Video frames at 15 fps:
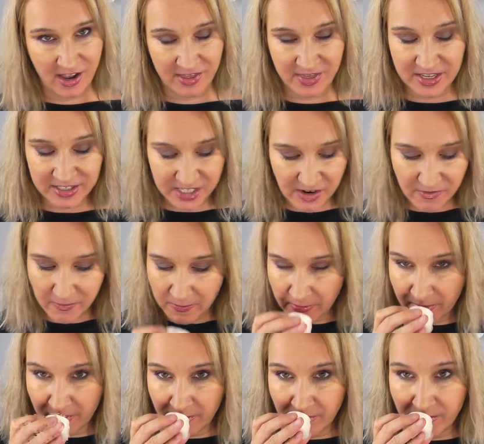This stuff
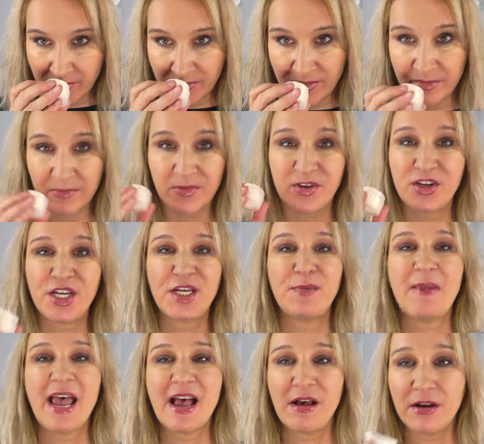
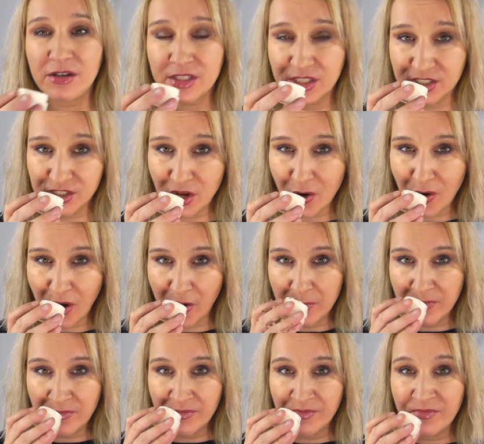smells so good.